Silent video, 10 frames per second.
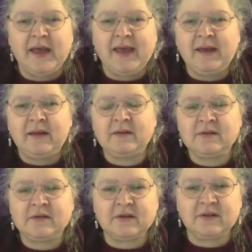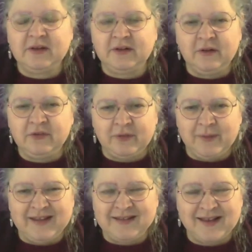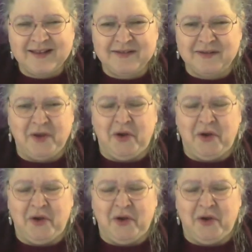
And she turns to me and says,